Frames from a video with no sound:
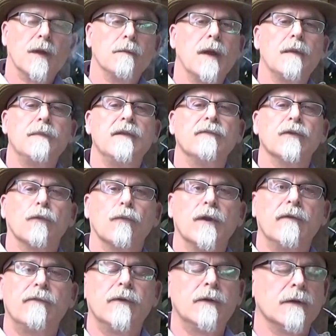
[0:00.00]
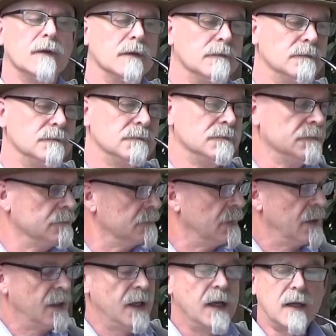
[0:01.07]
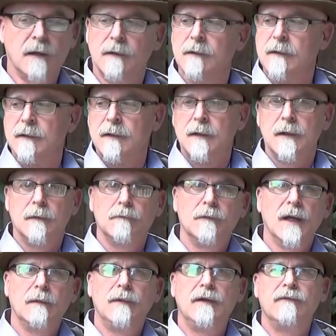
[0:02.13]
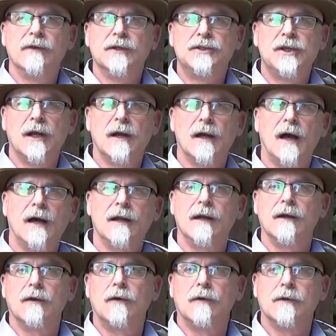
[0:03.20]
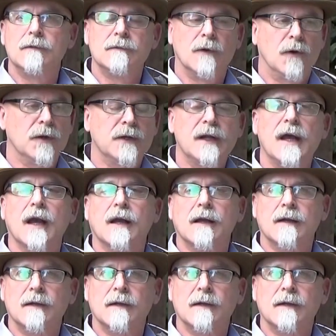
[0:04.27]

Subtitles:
maybe even a river, or heck, maybe even a chair out here on a deck,